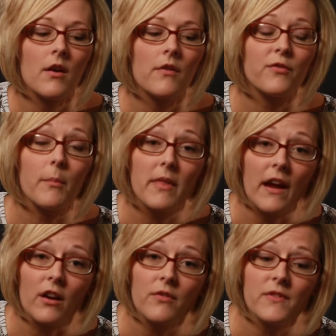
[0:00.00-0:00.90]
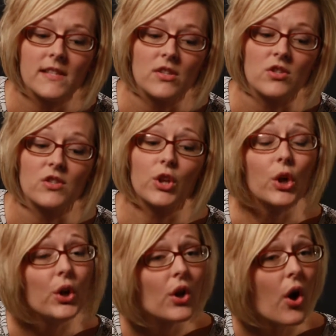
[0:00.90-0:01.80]
From there, physicians
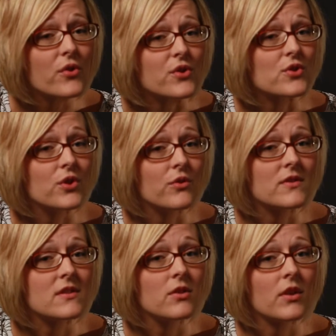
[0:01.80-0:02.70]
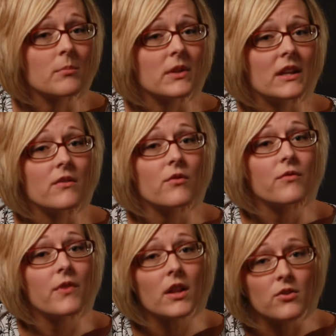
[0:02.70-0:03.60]
could also choose to complete
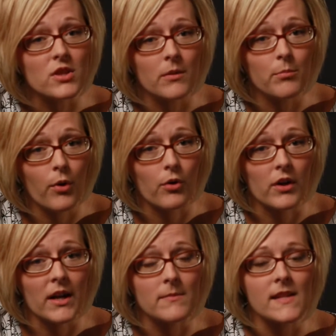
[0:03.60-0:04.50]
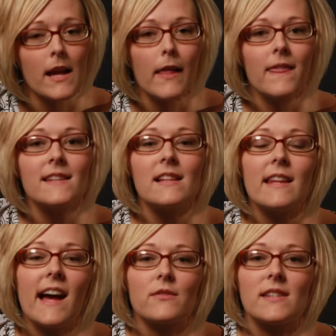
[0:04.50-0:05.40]
fellowship programs. This
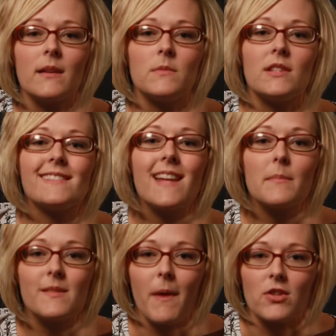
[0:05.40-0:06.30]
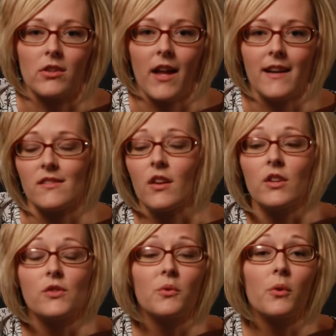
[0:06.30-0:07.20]
allows them to subspecialize.
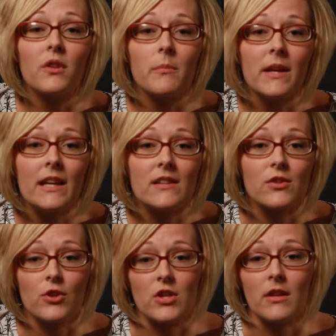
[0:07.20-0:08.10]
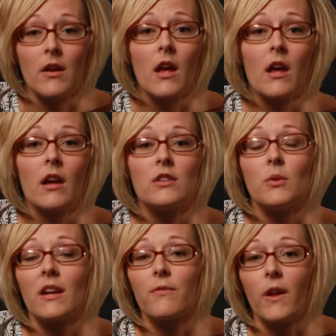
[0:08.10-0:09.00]
So an orthopedic surgeon
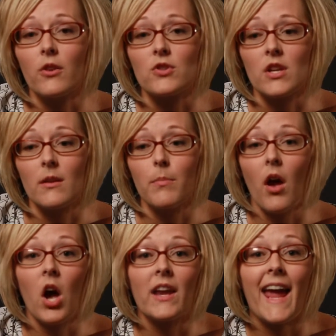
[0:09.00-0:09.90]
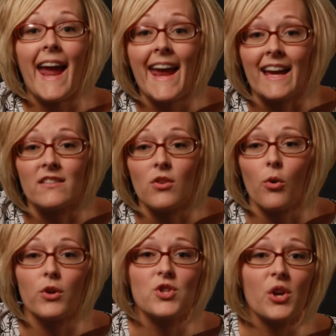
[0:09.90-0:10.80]
doing a fellowship on hand,
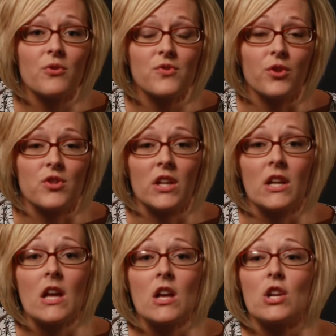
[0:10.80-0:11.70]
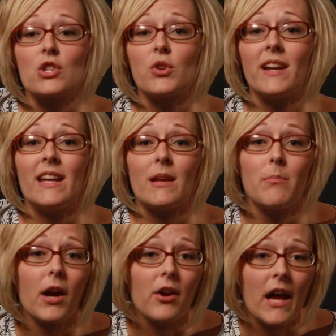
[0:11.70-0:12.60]
or a general surgeon training in
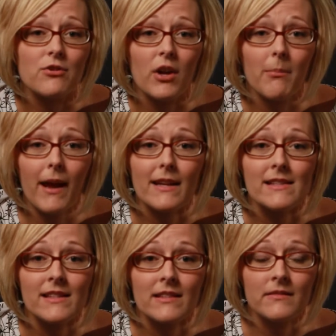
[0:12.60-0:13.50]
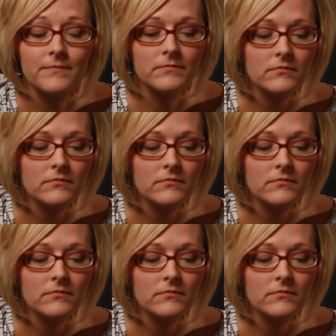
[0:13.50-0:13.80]
bariatric medicine.